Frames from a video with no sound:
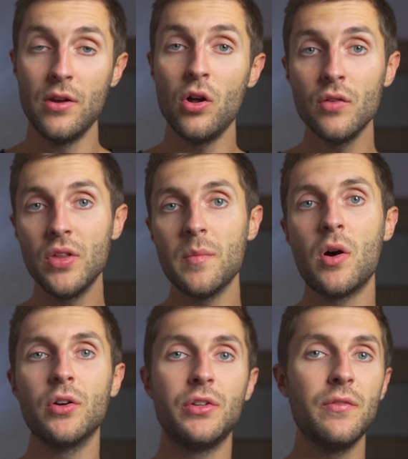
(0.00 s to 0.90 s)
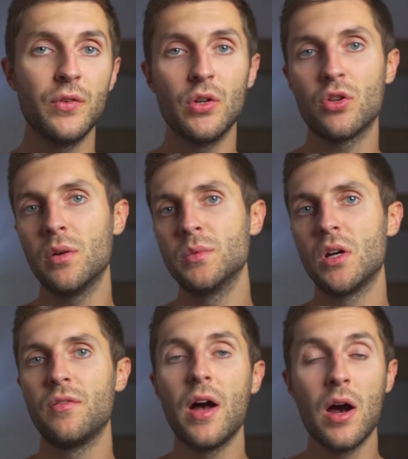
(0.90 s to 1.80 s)
And all of them are different in terms
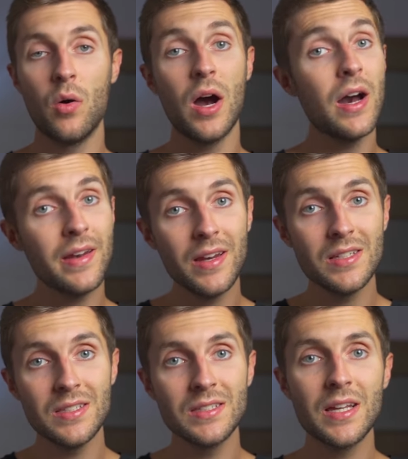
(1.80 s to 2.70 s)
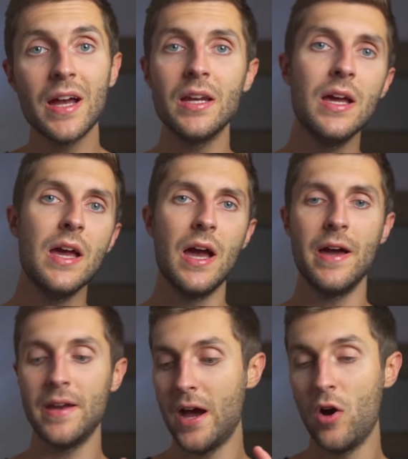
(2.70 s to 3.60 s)
of how hot it is inside
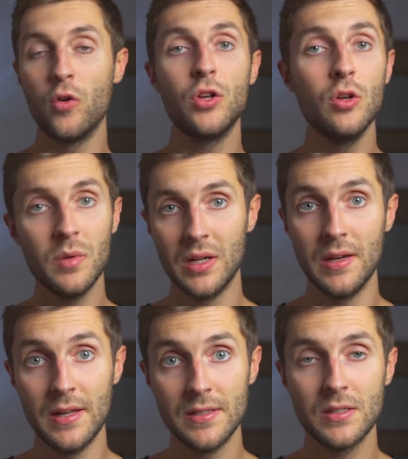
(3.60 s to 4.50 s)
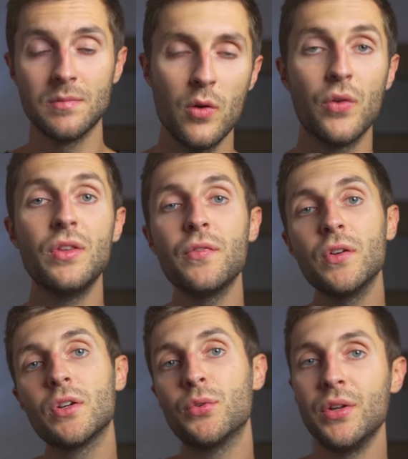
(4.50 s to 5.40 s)
and how humid it is, with
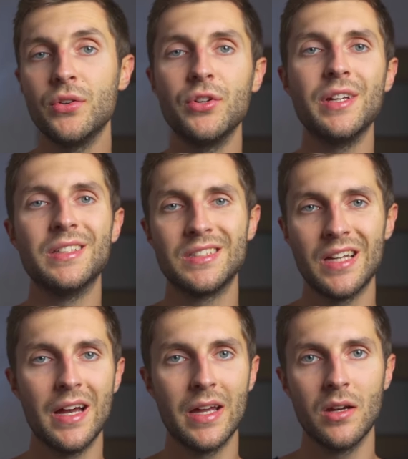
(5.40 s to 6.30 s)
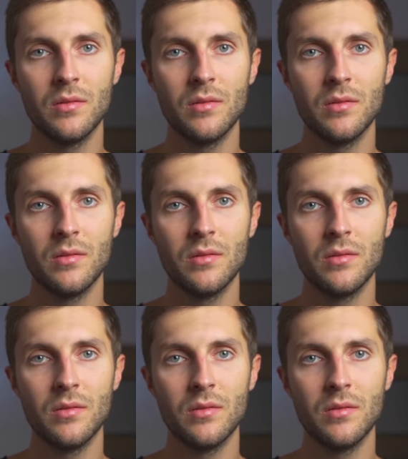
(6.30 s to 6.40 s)
different greenery inside.